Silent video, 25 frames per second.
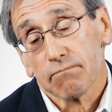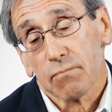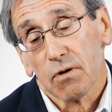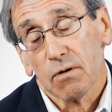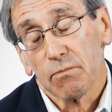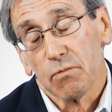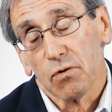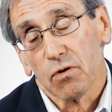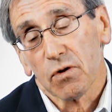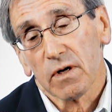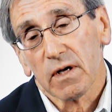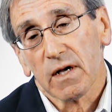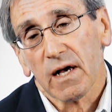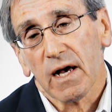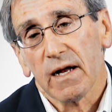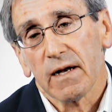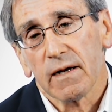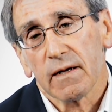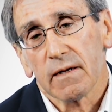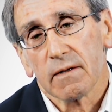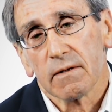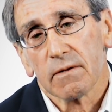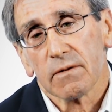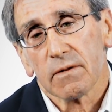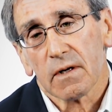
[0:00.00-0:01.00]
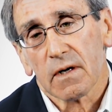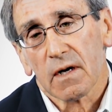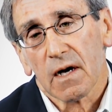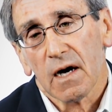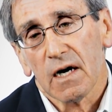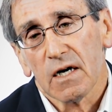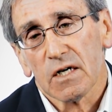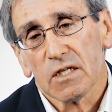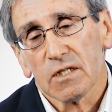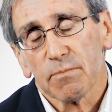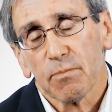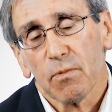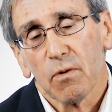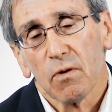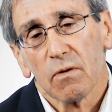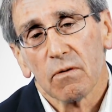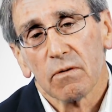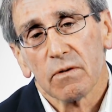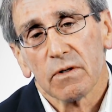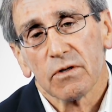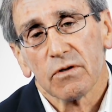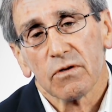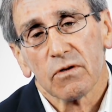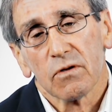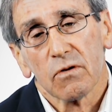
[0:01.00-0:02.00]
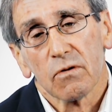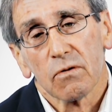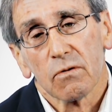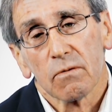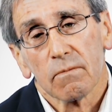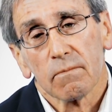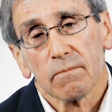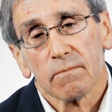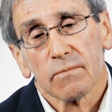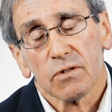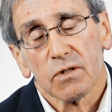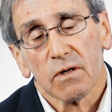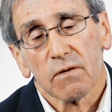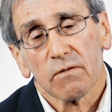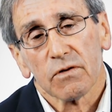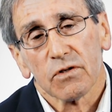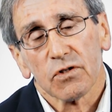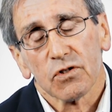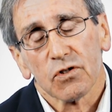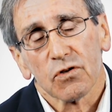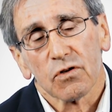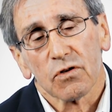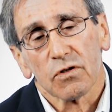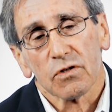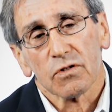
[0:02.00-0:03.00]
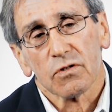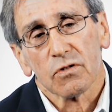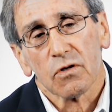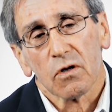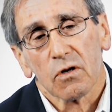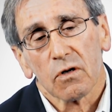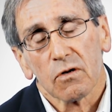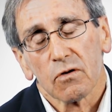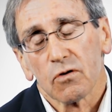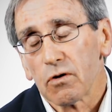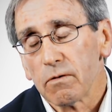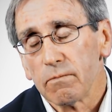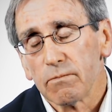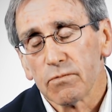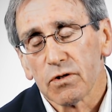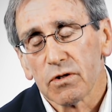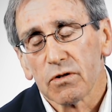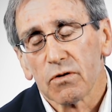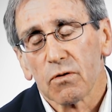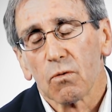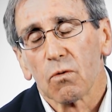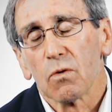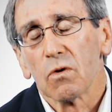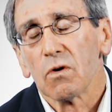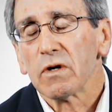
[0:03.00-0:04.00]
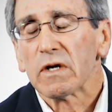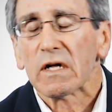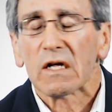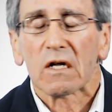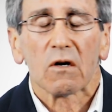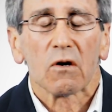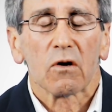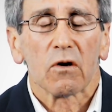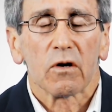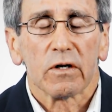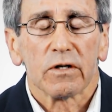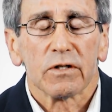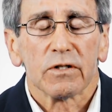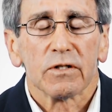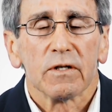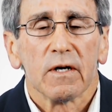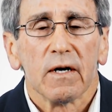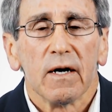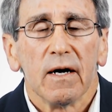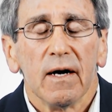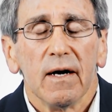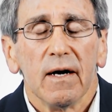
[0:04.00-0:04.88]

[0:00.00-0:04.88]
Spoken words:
communicating the gospel in terms of the church or in terms of the world at large.